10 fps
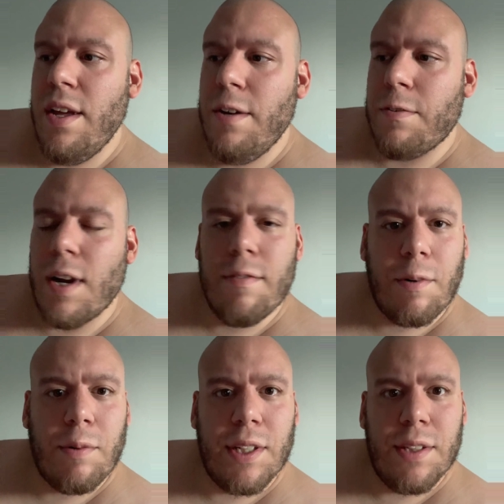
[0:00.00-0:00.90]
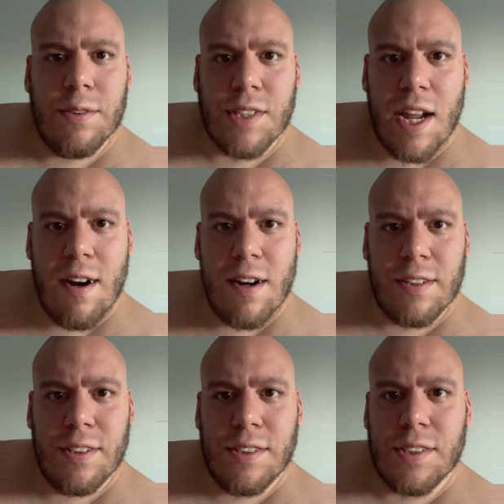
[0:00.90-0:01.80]
For every one of those
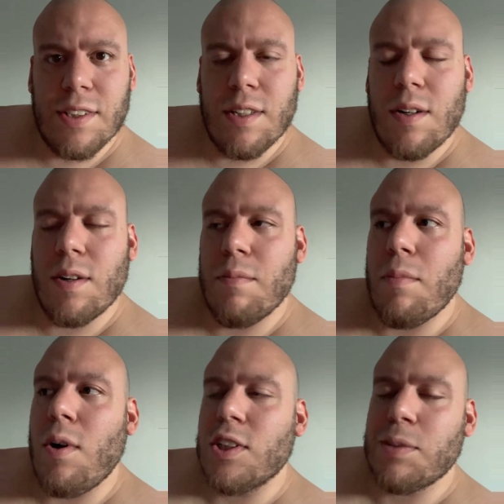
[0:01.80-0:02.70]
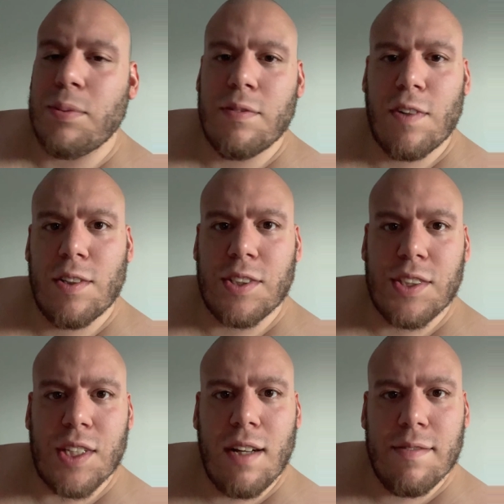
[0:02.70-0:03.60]
characters, there are multiple
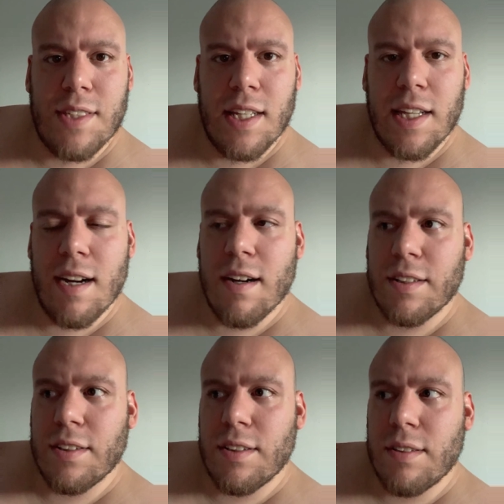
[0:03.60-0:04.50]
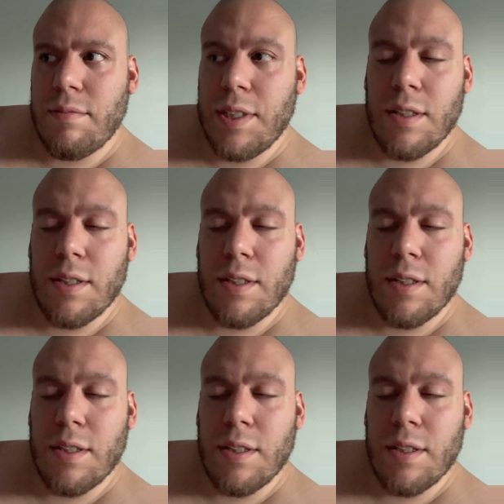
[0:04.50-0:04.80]
versions of said character.